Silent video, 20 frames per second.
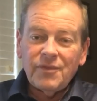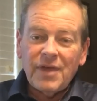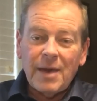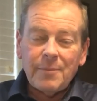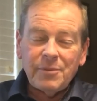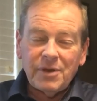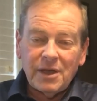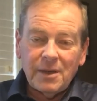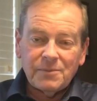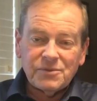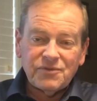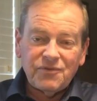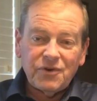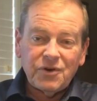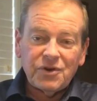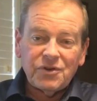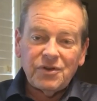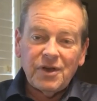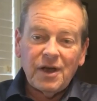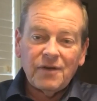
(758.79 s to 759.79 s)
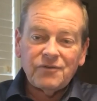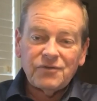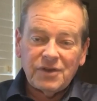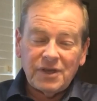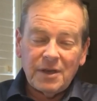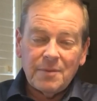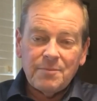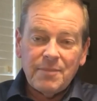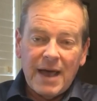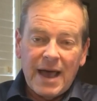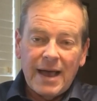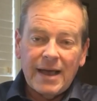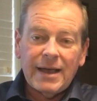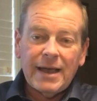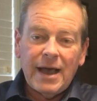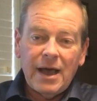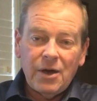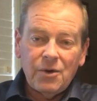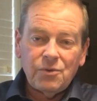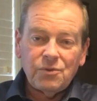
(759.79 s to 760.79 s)
That becomes very tough to get
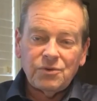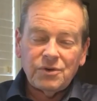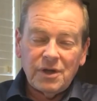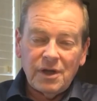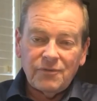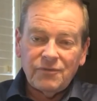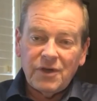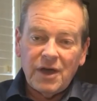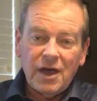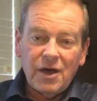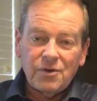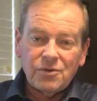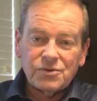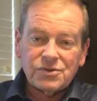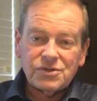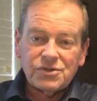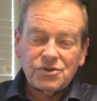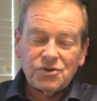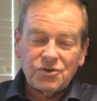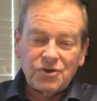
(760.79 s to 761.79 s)
back out of the house.